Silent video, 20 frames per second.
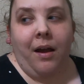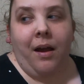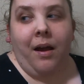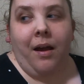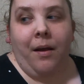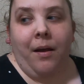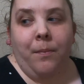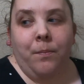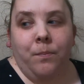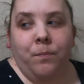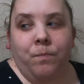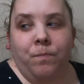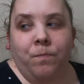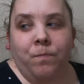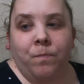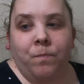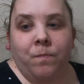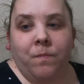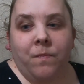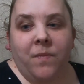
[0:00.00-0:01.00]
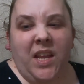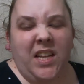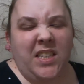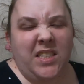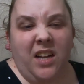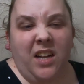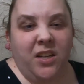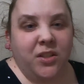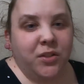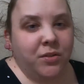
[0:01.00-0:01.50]
Um,
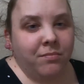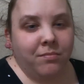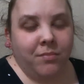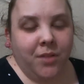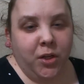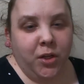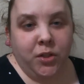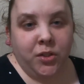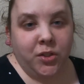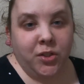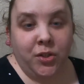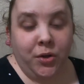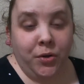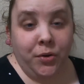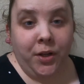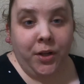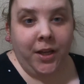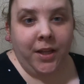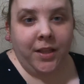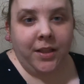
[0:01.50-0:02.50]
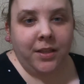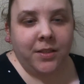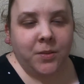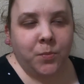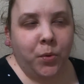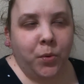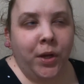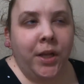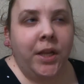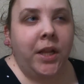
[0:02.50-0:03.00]
it's not concerning at
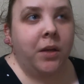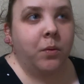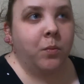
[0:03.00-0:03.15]
this point.